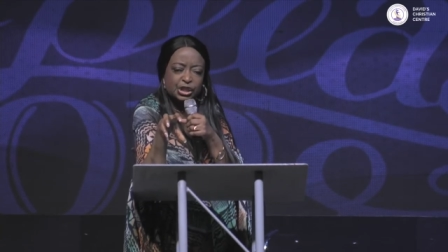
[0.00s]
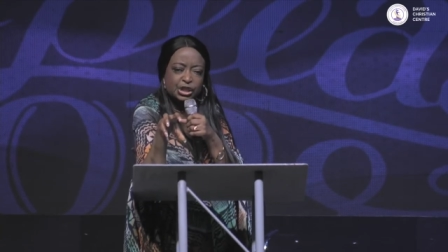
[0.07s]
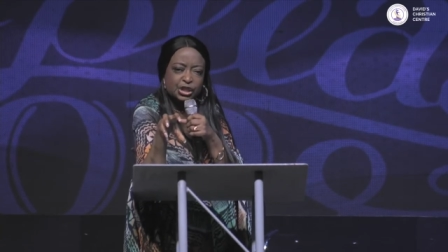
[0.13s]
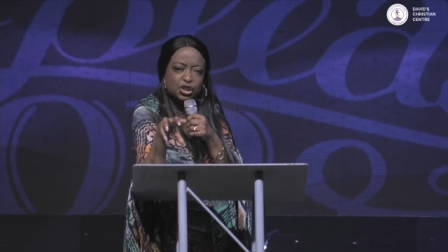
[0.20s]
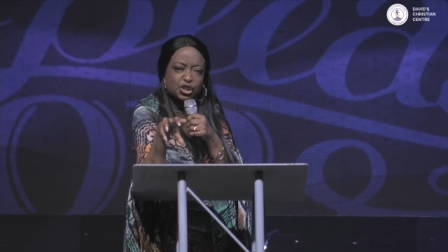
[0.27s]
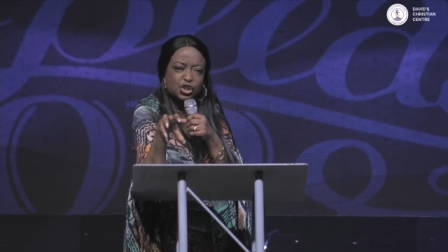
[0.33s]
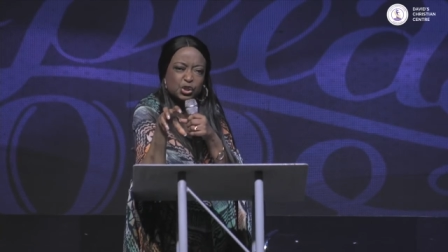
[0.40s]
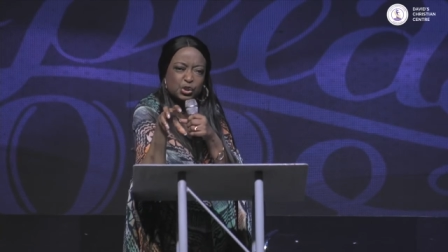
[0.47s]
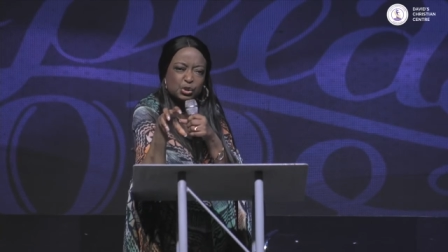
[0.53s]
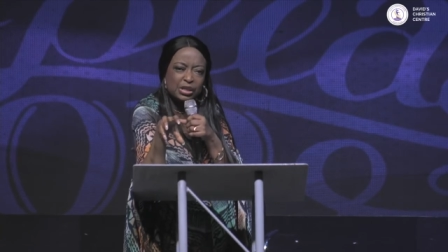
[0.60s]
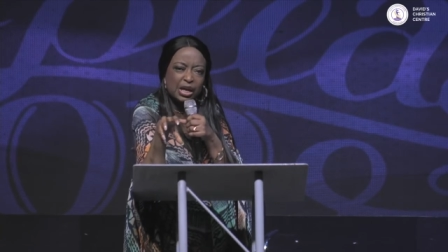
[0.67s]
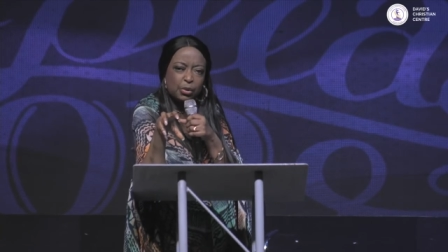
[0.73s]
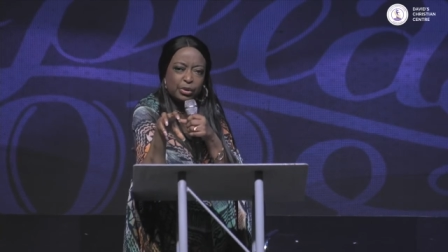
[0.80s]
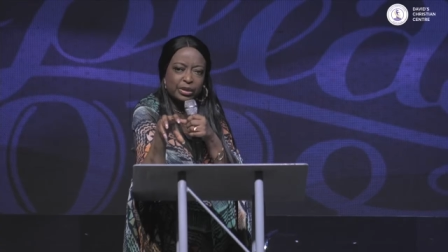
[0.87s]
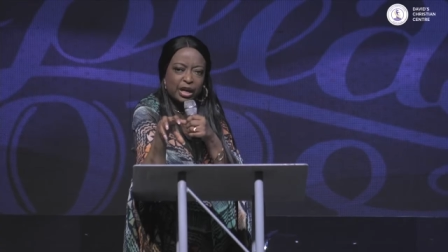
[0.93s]
Jesus
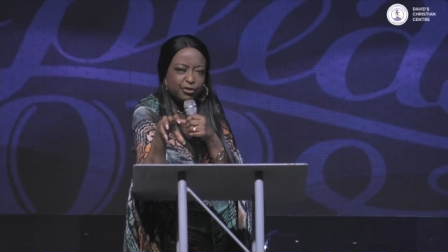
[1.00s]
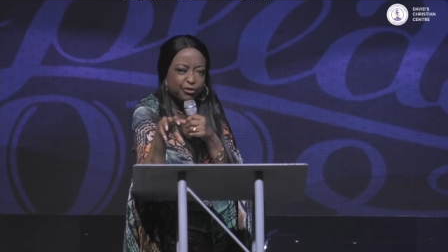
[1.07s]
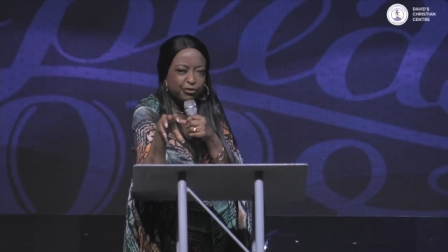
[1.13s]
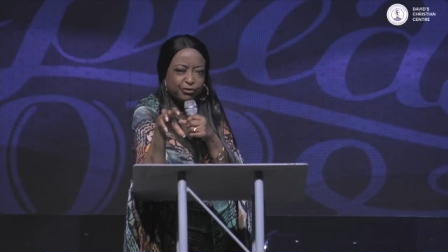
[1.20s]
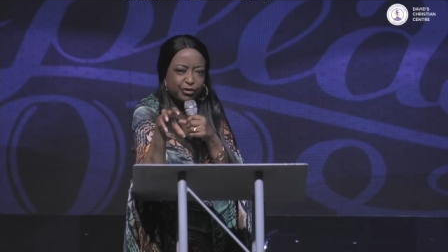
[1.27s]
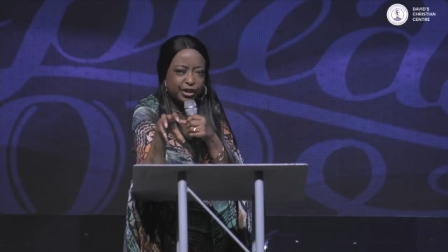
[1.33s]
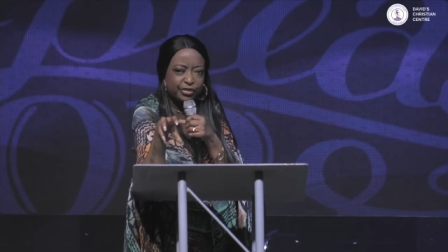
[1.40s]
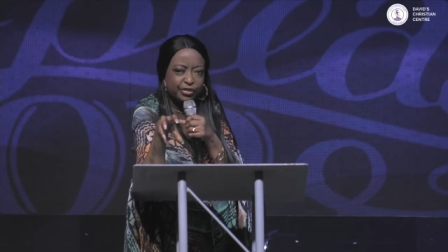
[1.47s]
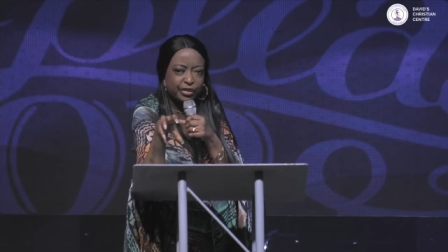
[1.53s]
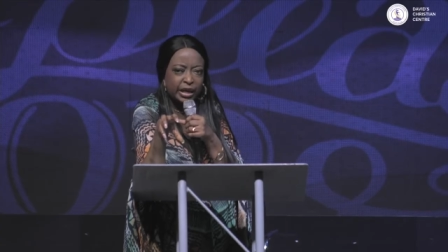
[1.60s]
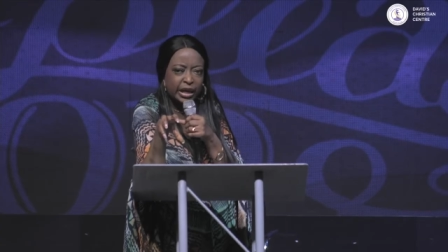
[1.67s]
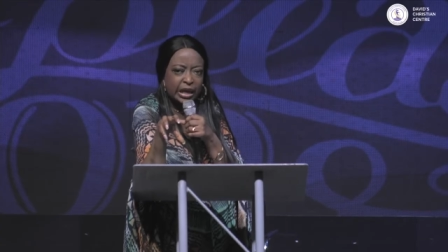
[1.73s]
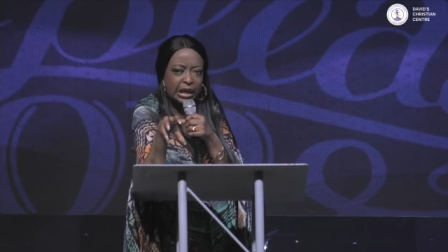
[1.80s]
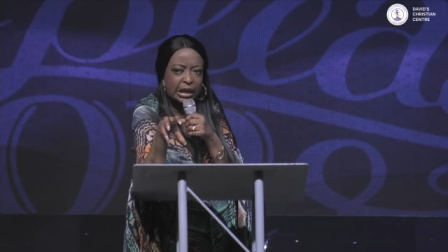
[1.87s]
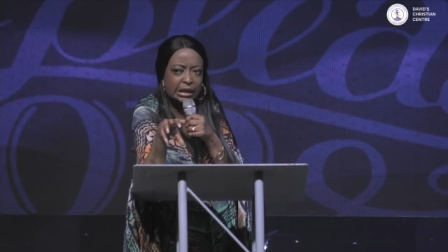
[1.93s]
knew that without
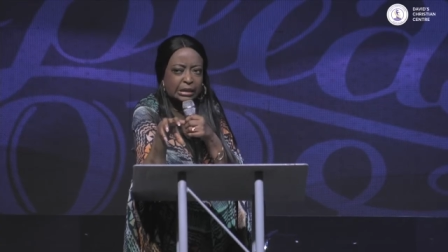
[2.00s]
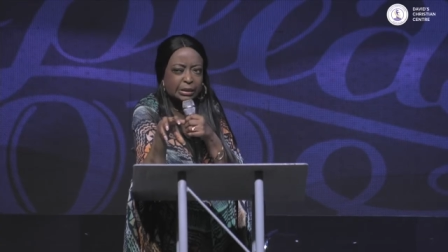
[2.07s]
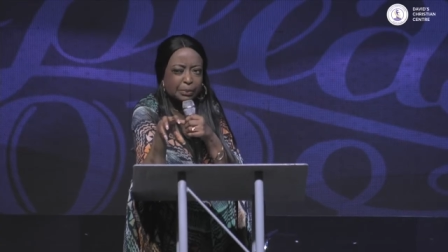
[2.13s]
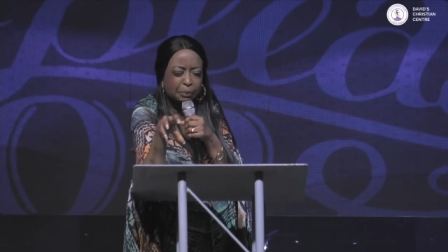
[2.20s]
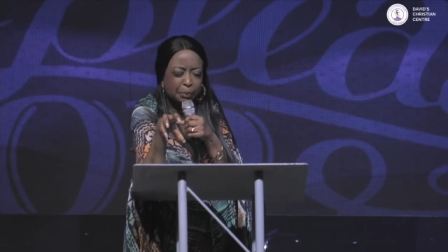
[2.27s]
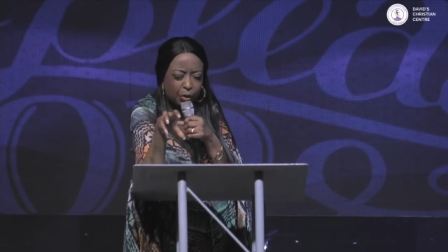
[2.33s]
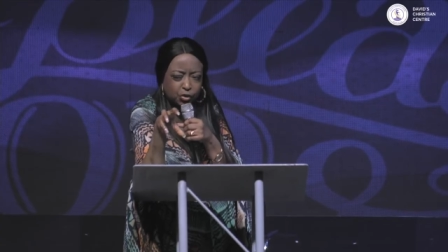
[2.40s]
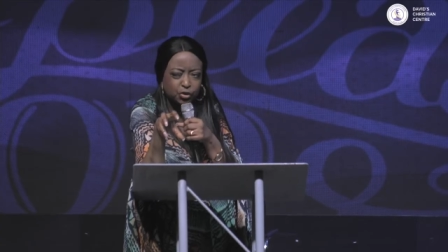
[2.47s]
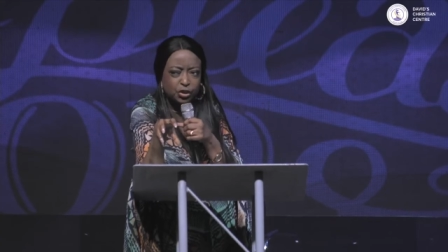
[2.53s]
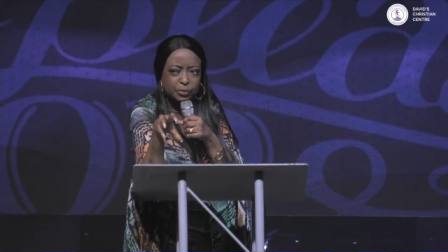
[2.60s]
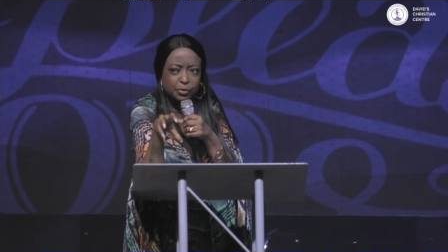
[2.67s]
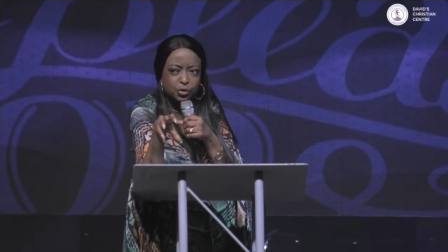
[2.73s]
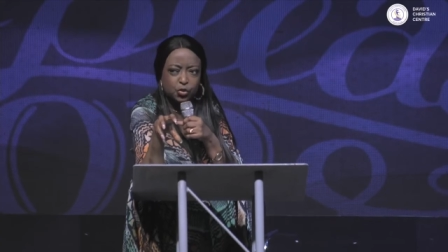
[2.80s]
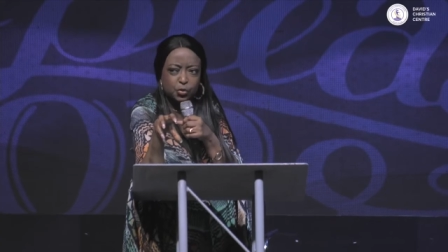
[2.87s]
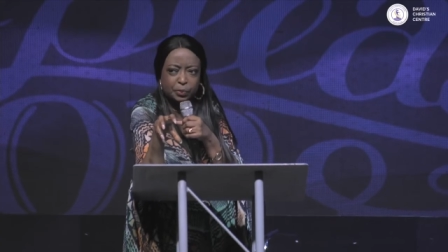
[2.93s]
faith, it's
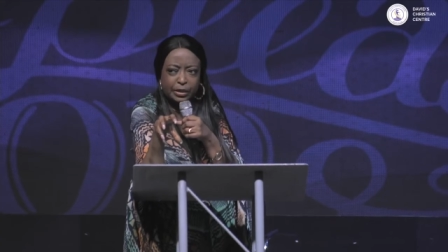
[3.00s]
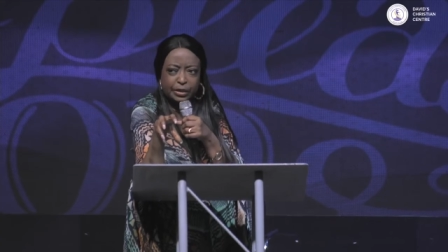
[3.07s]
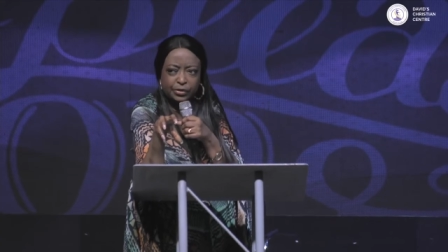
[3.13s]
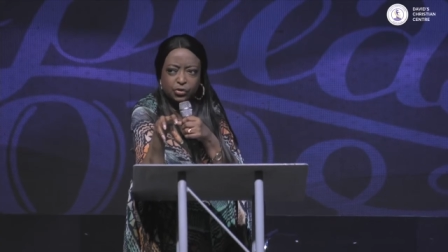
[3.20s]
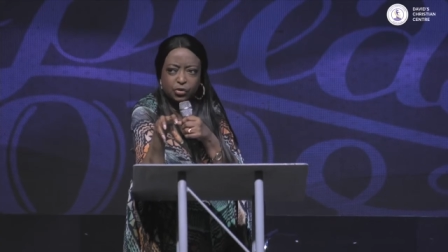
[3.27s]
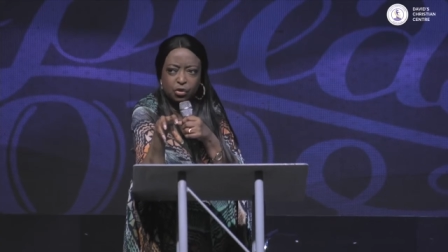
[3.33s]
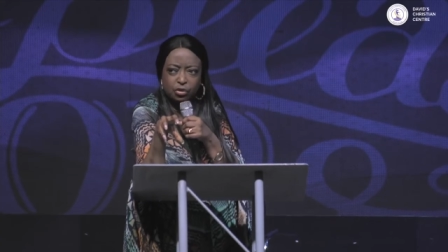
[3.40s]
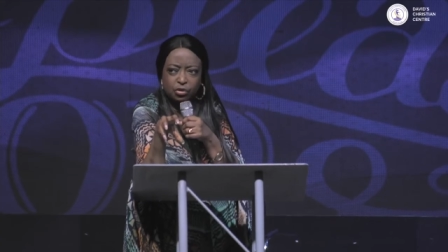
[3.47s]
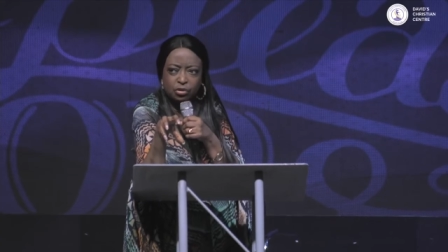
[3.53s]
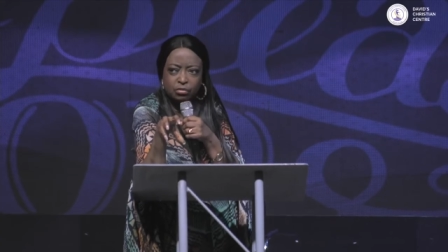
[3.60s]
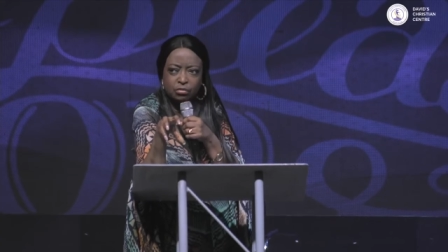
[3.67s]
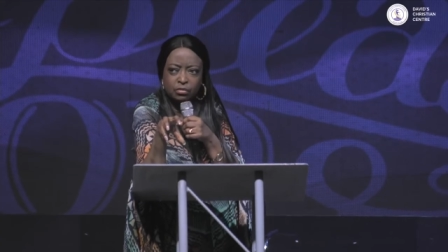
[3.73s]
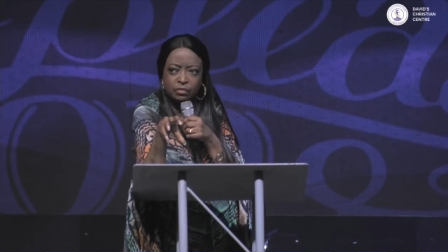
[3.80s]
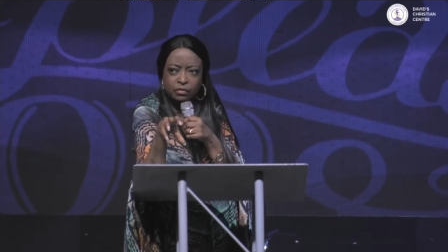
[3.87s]
impossible to please God.